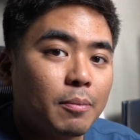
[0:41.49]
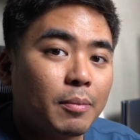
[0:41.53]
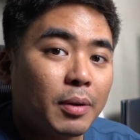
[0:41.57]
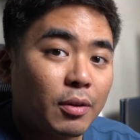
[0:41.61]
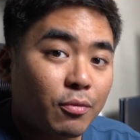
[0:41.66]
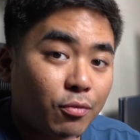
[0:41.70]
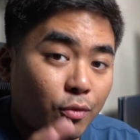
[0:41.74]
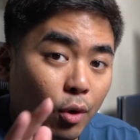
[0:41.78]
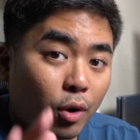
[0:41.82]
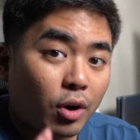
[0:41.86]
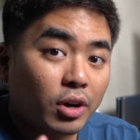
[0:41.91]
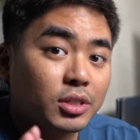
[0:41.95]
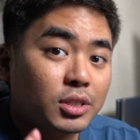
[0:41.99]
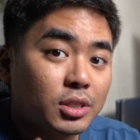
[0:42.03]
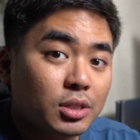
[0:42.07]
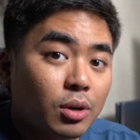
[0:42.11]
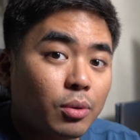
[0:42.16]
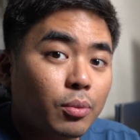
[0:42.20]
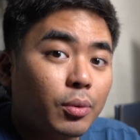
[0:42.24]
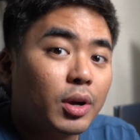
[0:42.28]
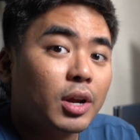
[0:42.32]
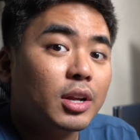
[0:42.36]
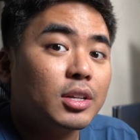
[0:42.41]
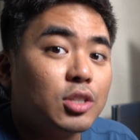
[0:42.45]
But of course,
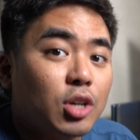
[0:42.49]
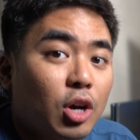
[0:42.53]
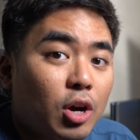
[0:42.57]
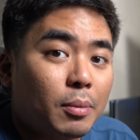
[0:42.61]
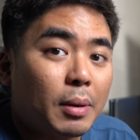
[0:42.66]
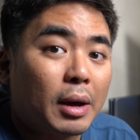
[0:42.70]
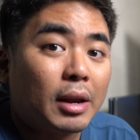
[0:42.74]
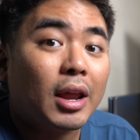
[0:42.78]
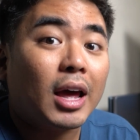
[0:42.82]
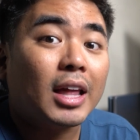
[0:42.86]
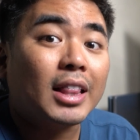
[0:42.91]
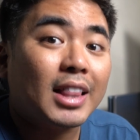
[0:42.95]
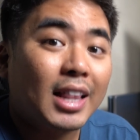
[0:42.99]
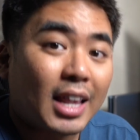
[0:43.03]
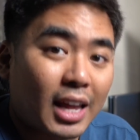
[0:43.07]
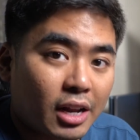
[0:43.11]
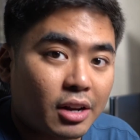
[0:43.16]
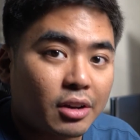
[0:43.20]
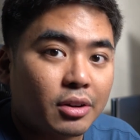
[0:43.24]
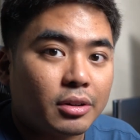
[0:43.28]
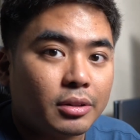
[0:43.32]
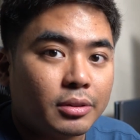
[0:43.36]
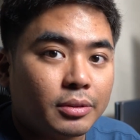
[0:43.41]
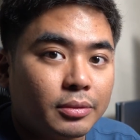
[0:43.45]
we're gonna talk about that
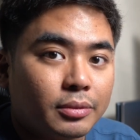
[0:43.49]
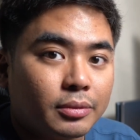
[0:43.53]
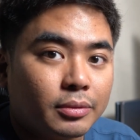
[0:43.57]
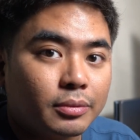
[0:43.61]
later.